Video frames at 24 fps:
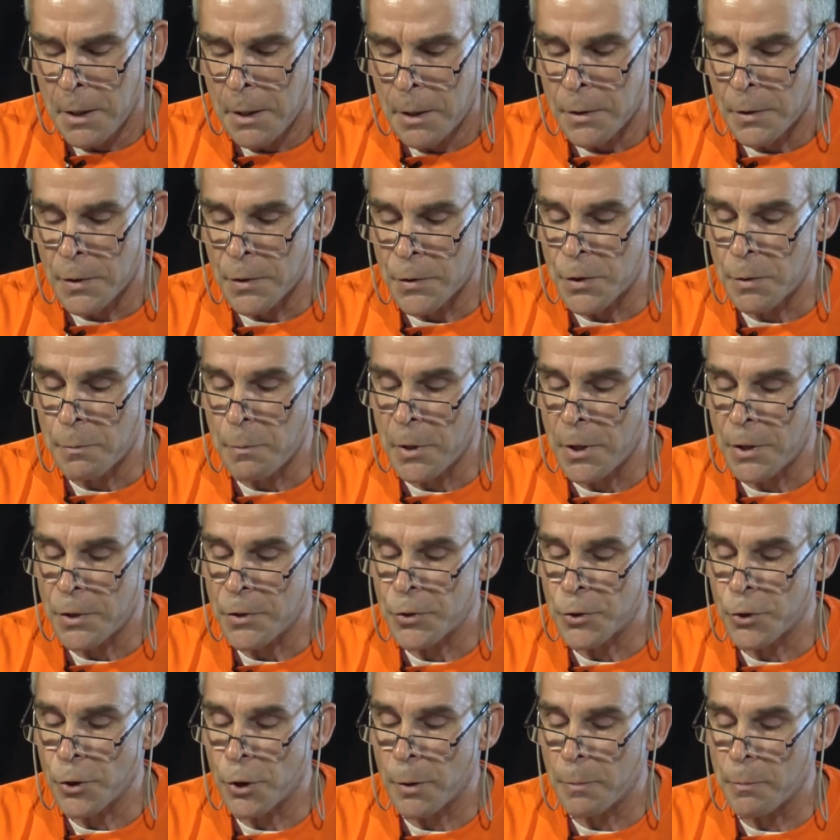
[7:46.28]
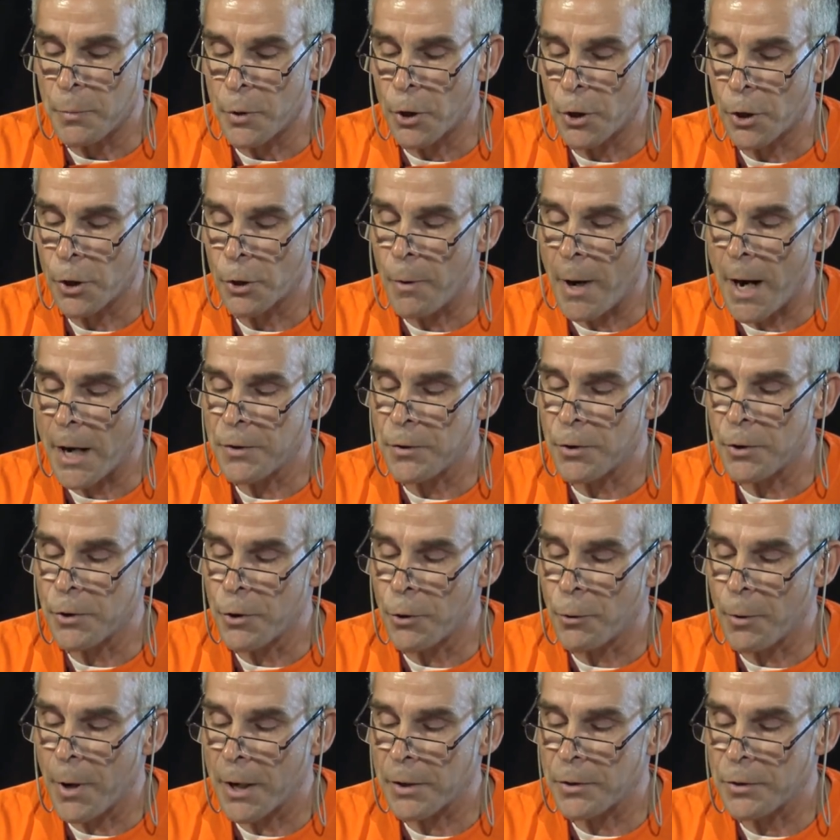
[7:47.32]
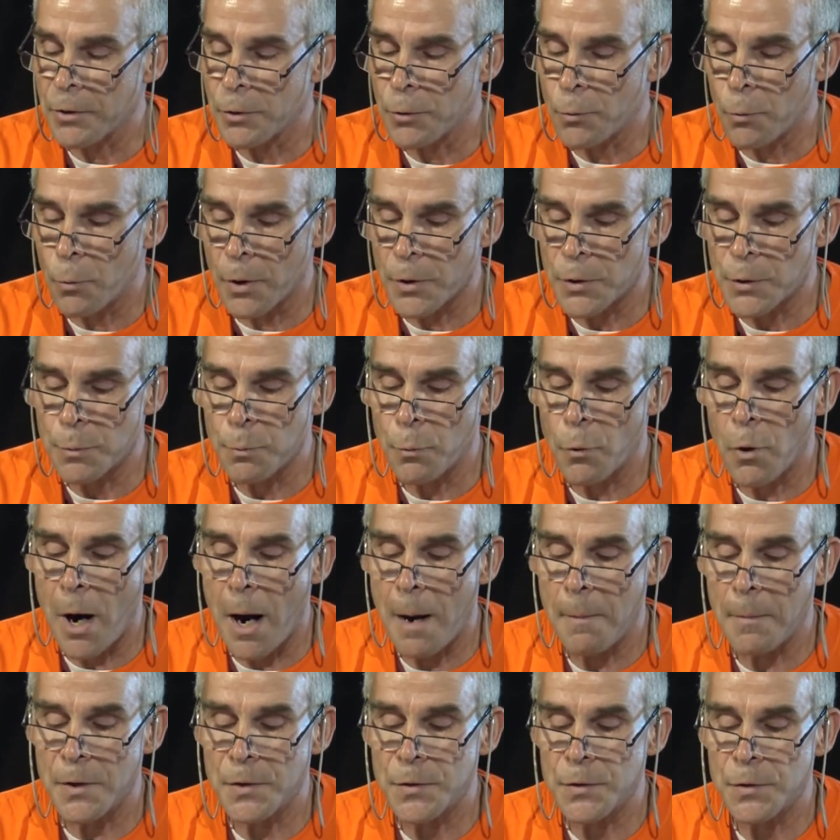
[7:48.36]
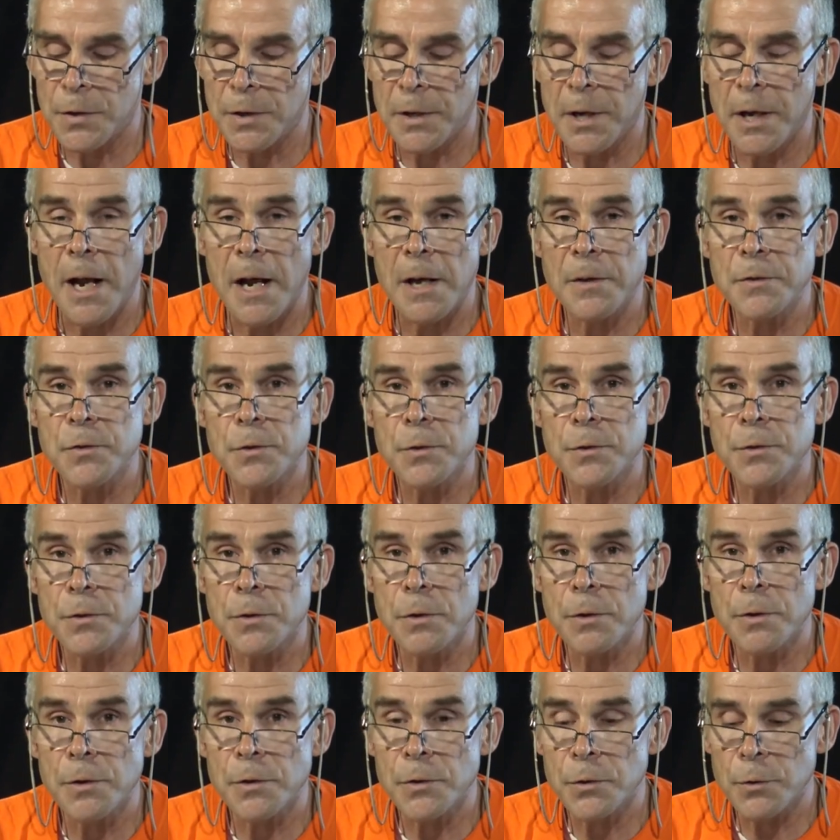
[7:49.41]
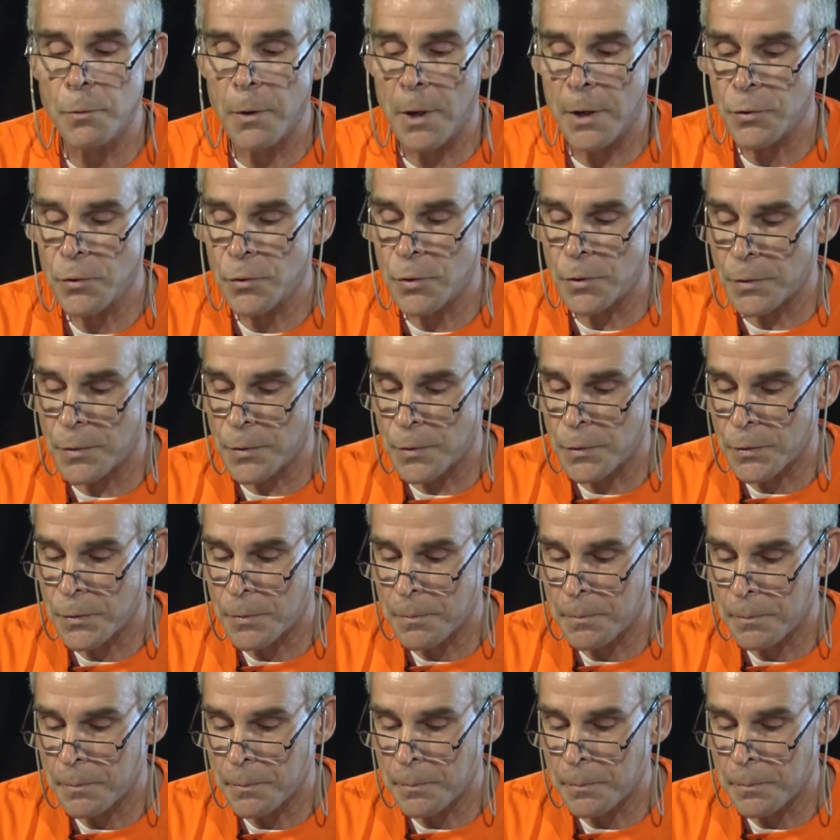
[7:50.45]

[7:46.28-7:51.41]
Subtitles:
Does the minister or bureaucrat they're directed towards promise to get answers to these questions?